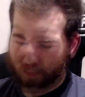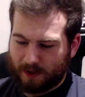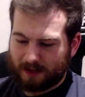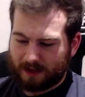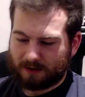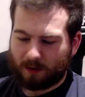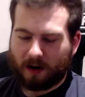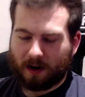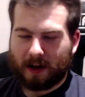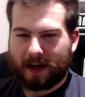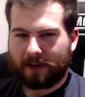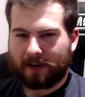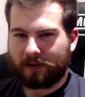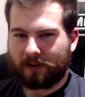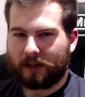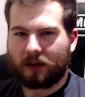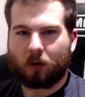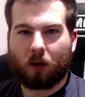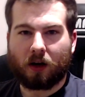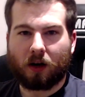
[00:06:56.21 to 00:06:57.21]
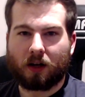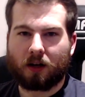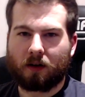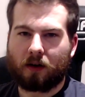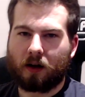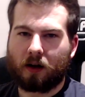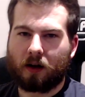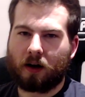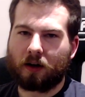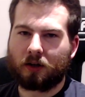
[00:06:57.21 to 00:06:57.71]
Yeah, so I have it quite a
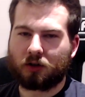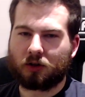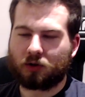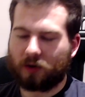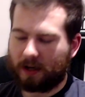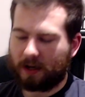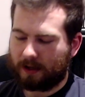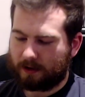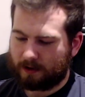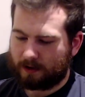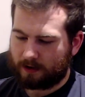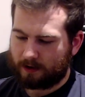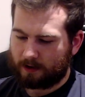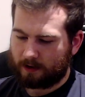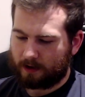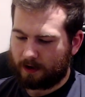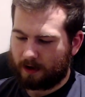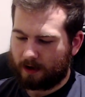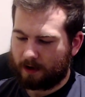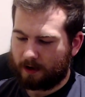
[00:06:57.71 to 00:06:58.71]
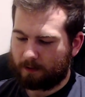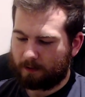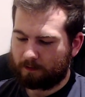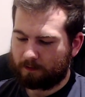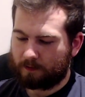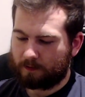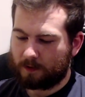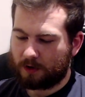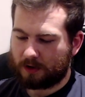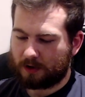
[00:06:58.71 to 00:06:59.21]
higher strength
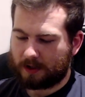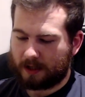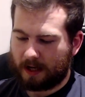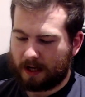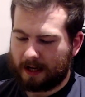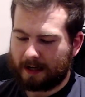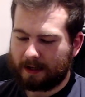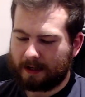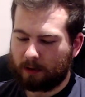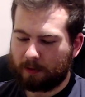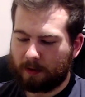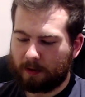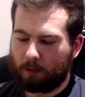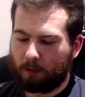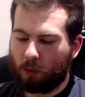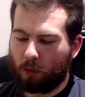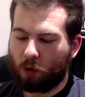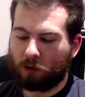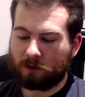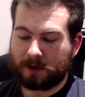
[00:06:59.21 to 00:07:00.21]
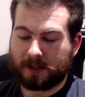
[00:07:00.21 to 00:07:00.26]
just to get a little bit more